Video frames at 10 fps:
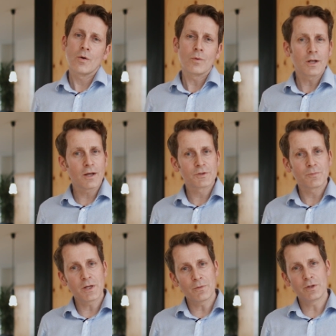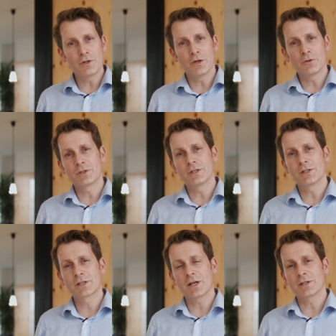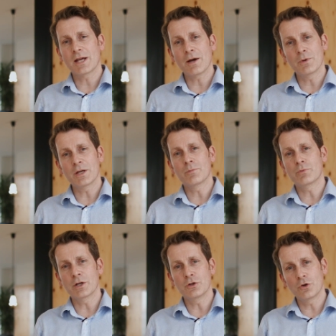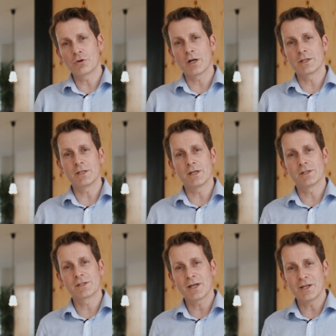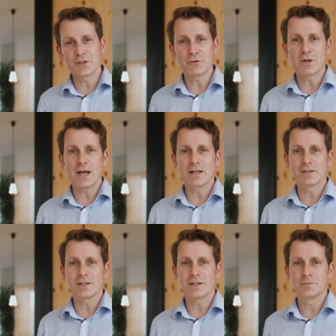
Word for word: We'd love to meet with you to discuss how we can bring your ideas into reality.